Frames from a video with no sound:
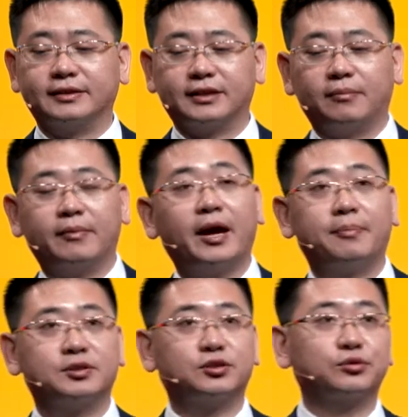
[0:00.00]
some
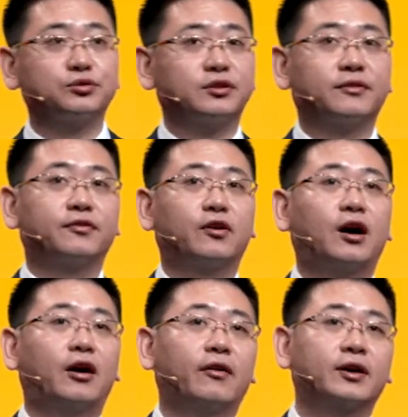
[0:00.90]
app solutions for
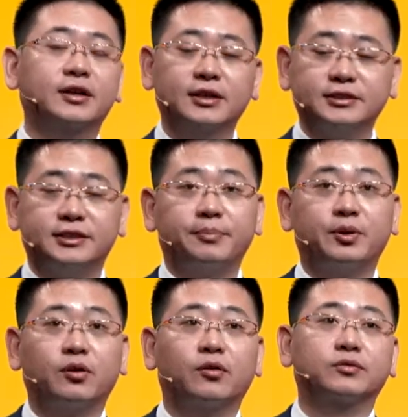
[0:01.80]
our
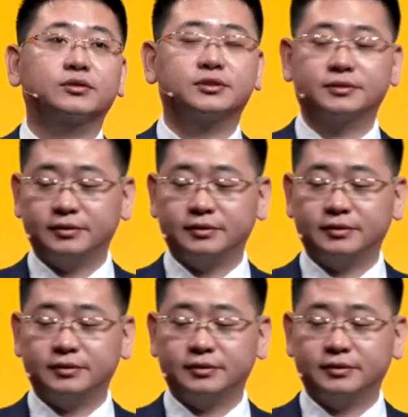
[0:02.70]
CPOs.